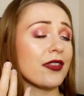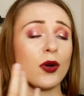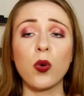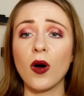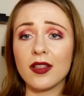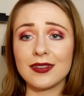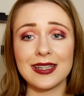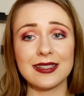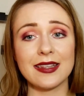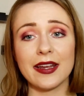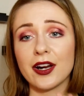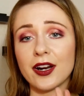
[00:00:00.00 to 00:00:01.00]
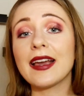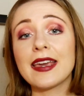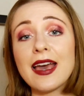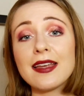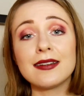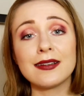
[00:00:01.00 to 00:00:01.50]
The quality is there.
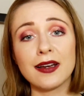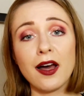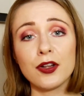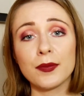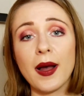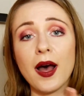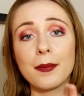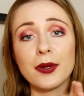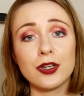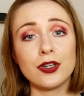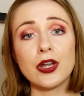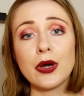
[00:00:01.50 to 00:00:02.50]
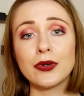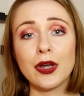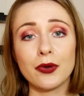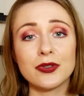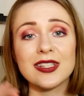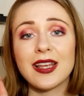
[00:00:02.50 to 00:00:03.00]
Again, ColourPop, no
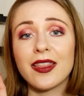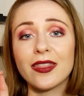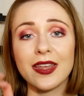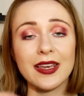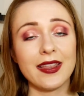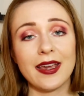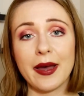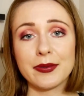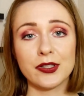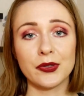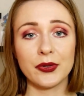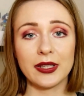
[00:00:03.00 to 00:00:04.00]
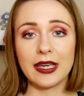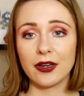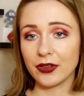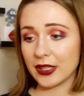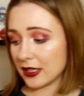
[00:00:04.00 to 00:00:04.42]
notes. Think they absolutely killed